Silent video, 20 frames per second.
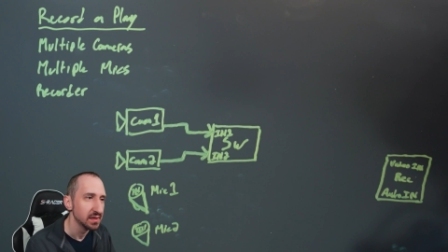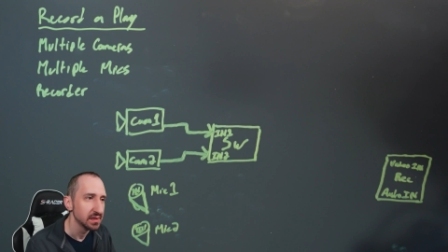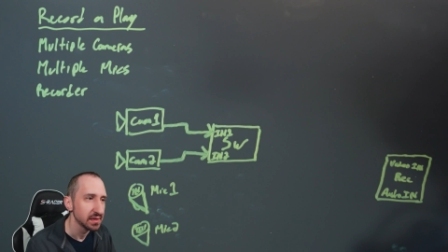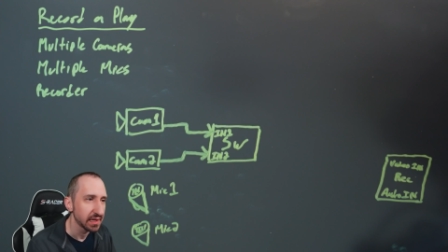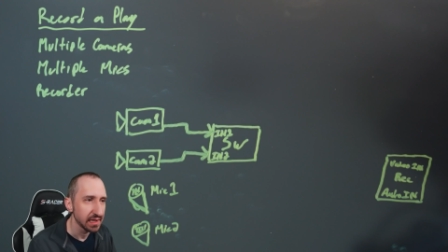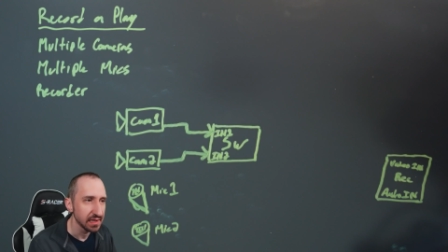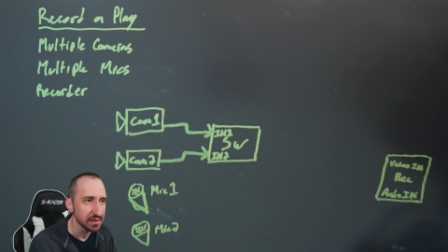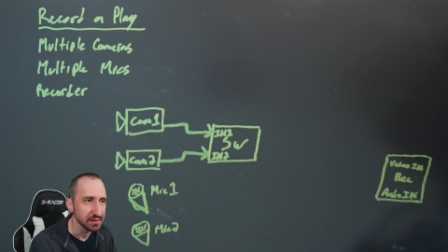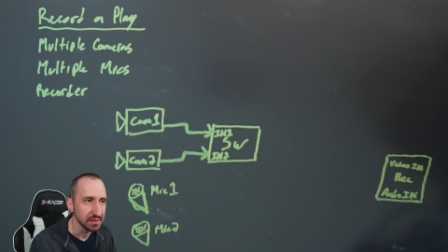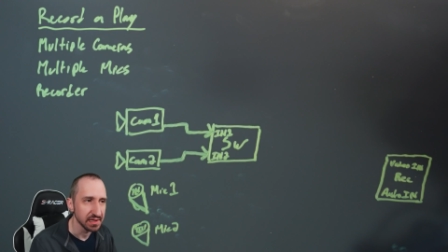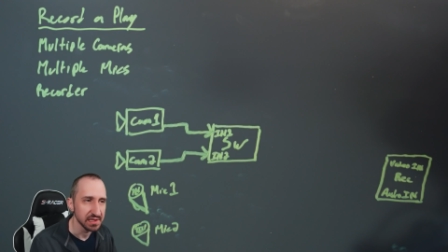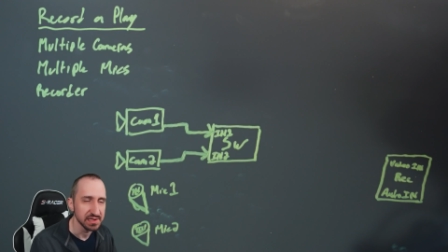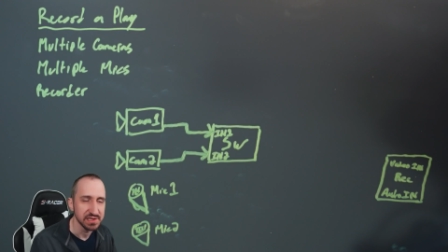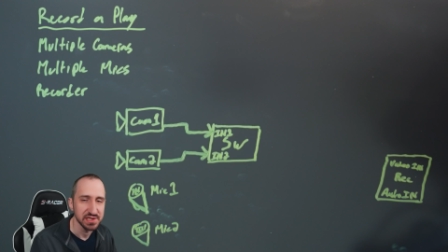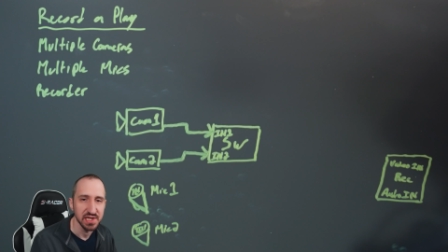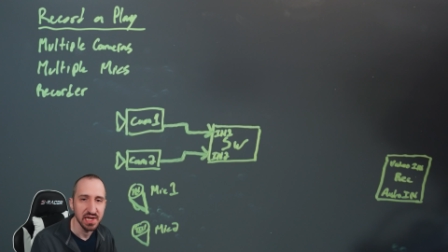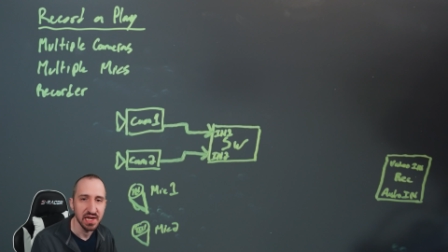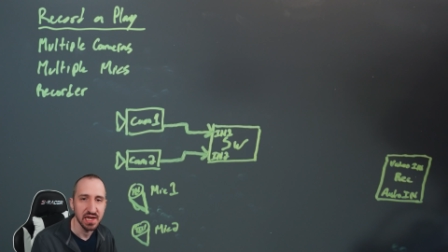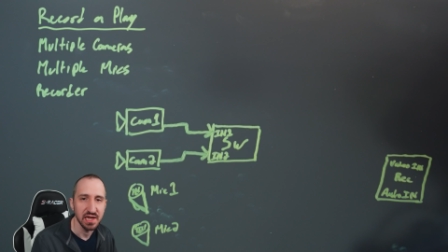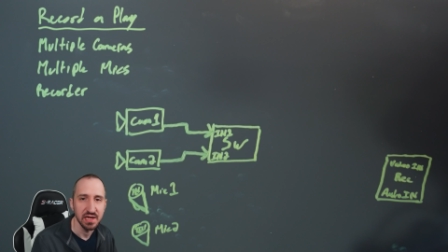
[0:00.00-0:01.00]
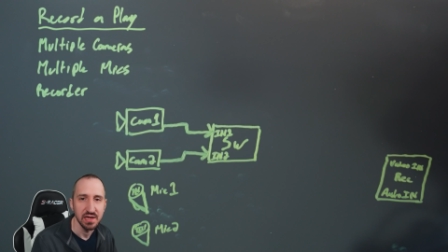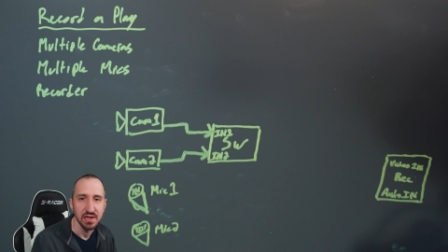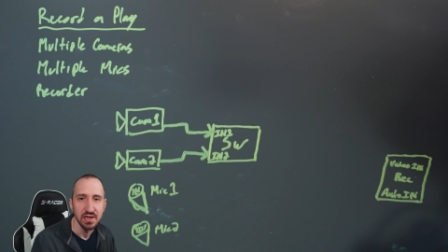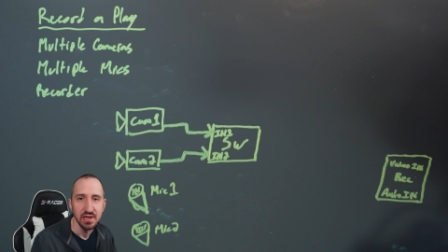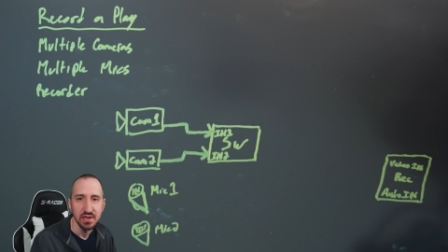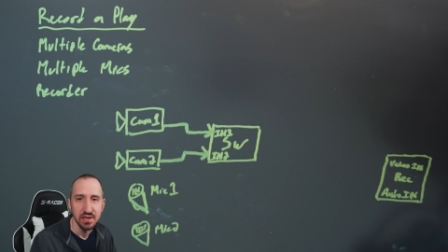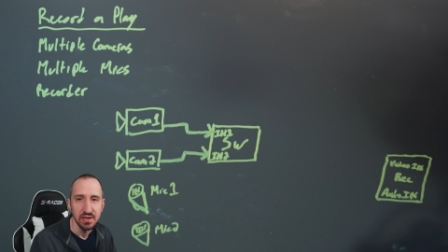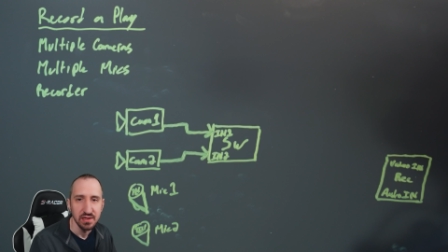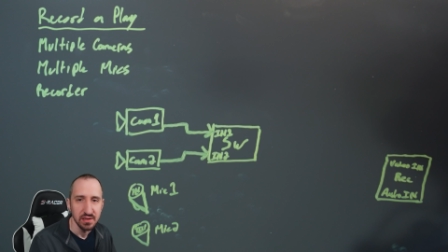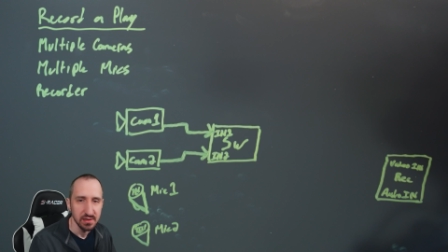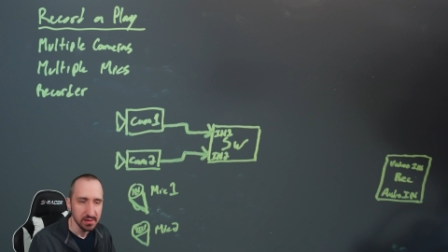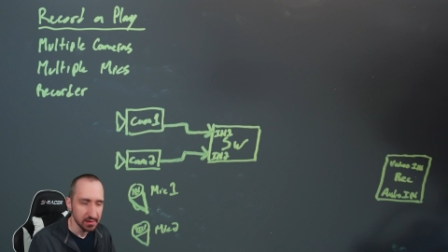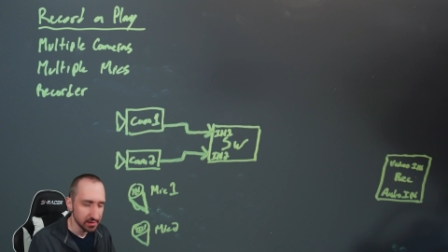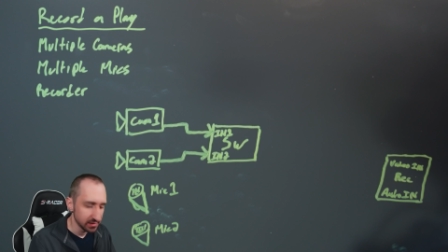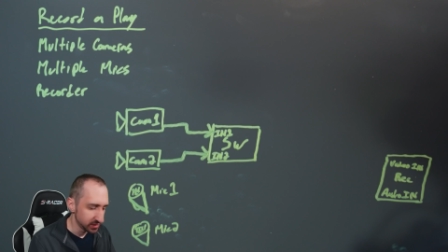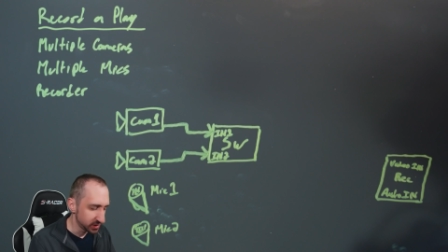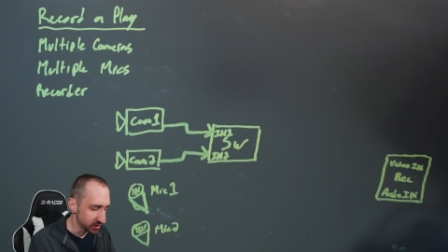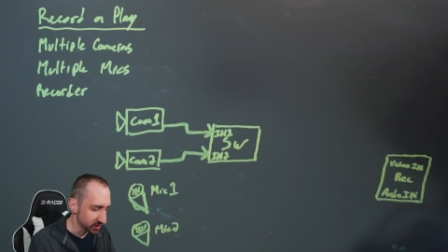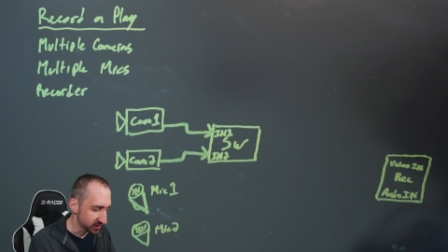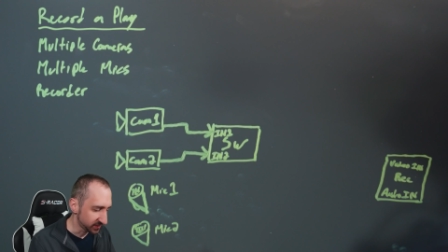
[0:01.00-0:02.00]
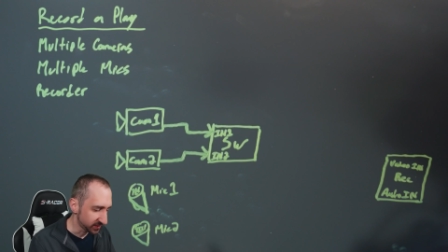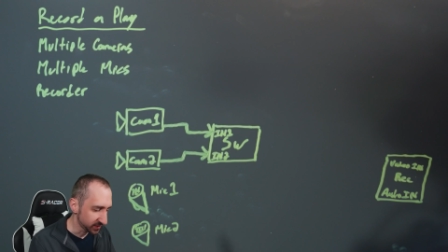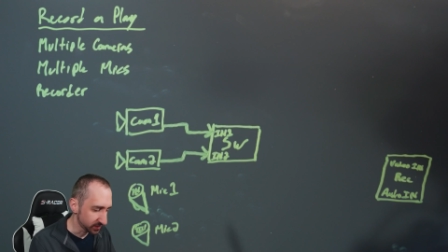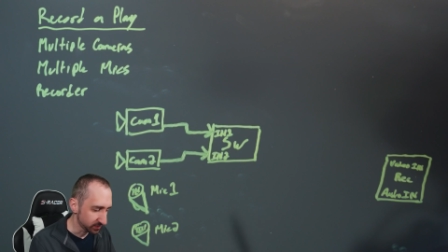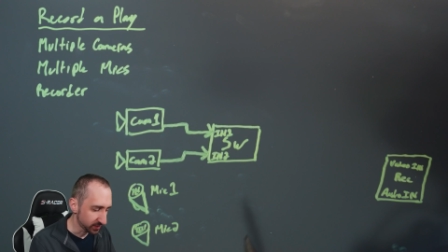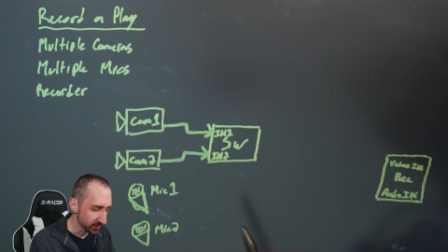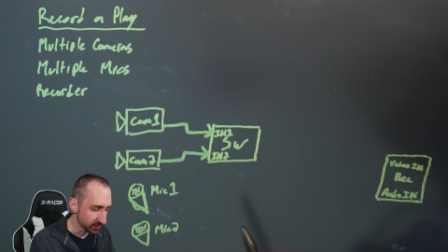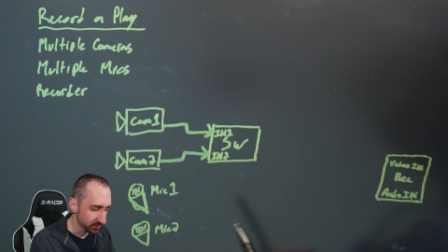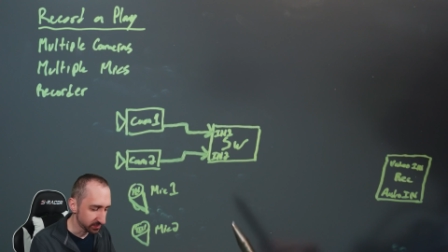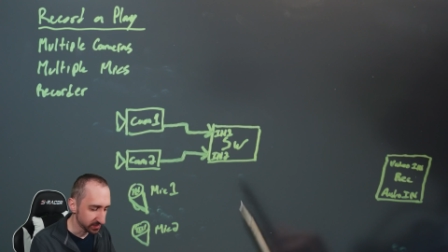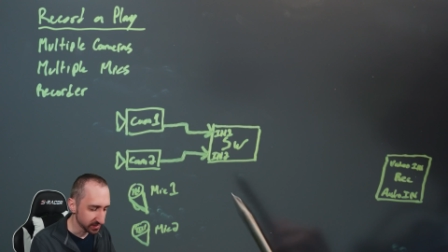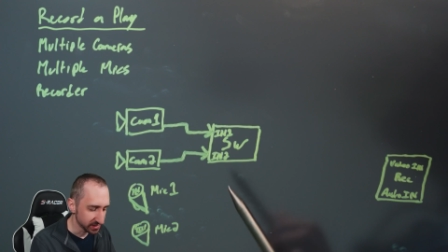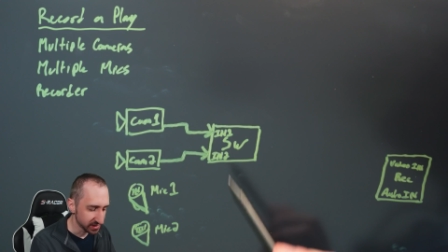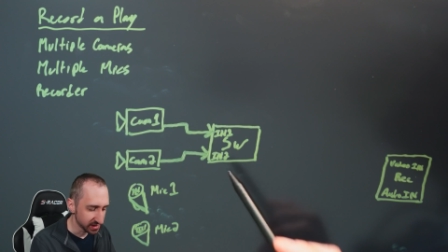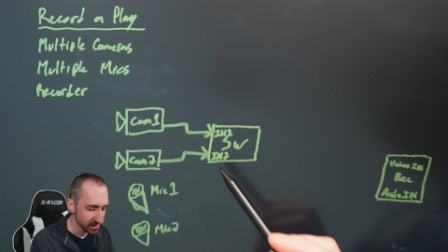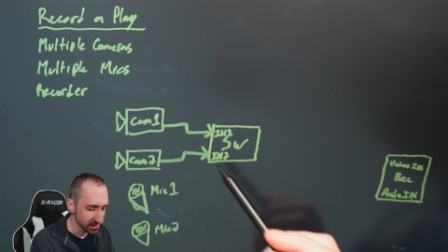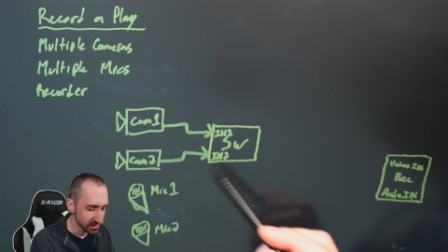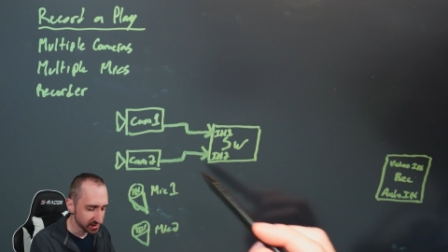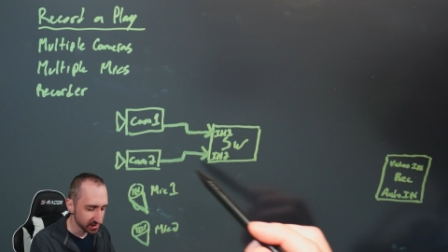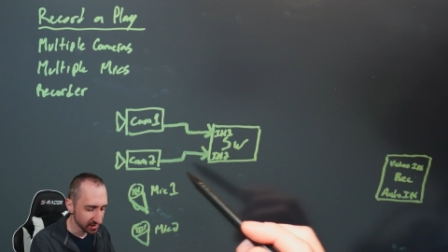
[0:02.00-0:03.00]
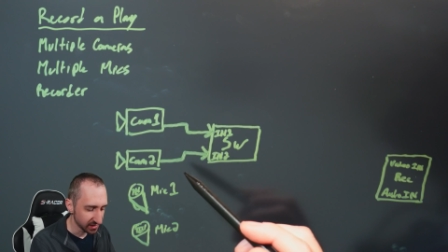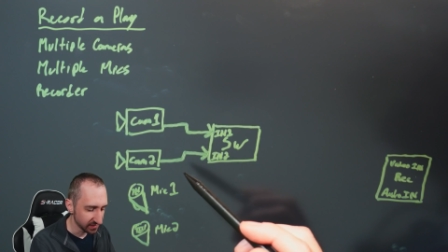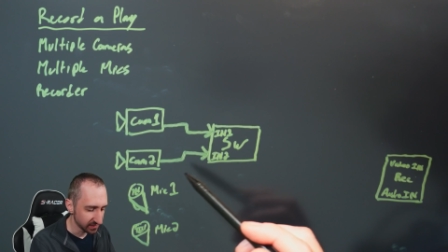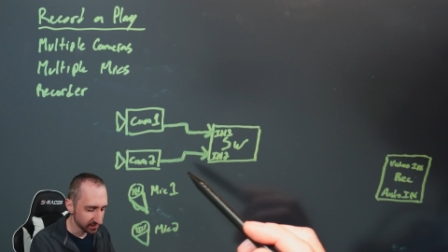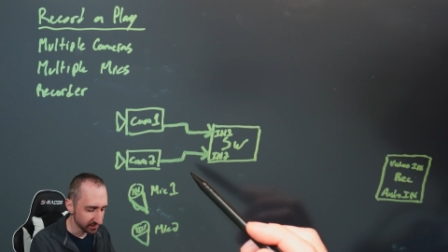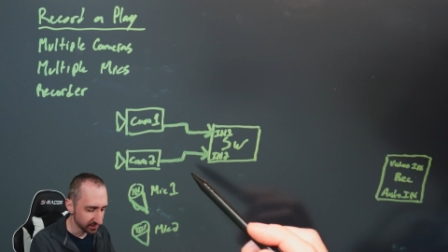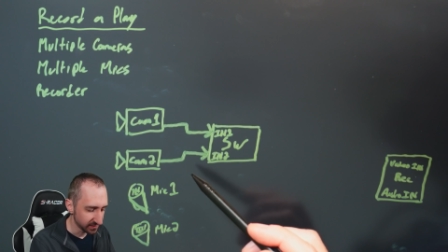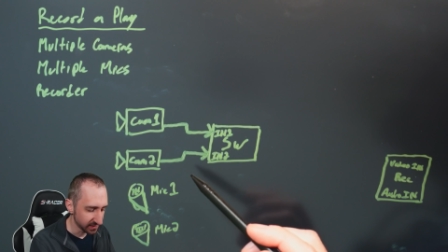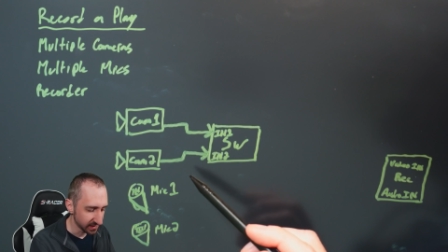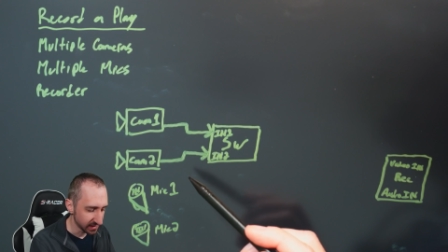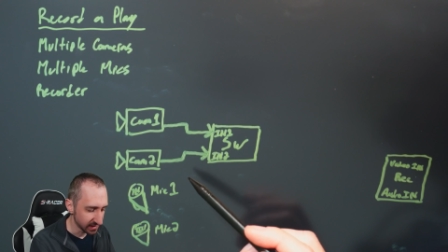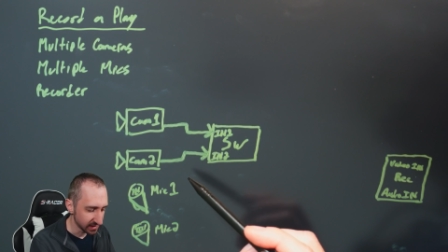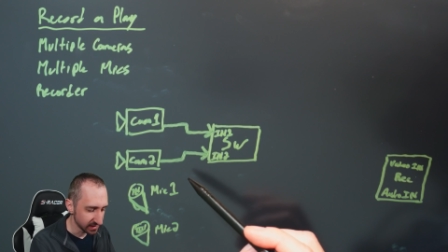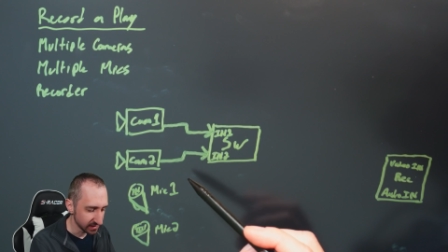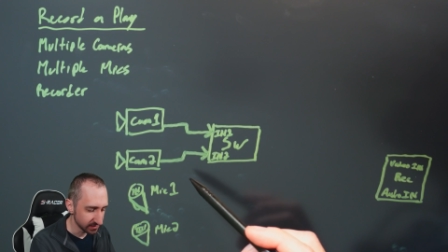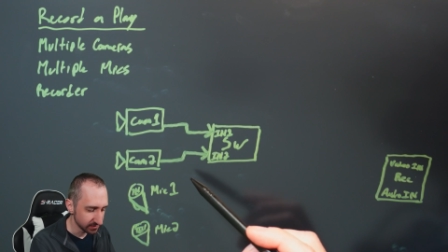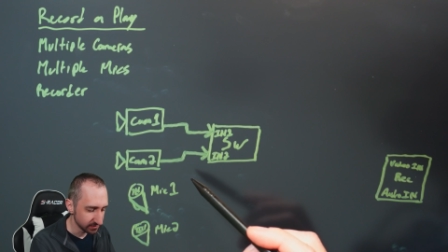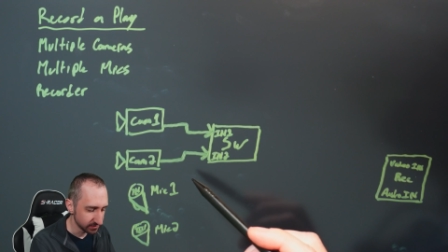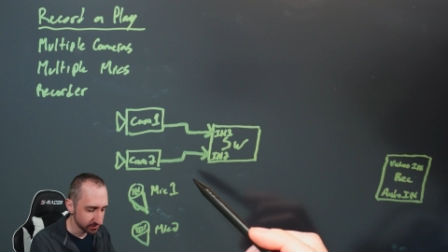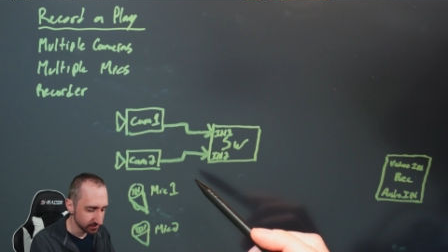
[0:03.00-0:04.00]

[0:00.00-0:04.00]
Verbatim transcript: Okay, and let's say, just for the purposes of uh,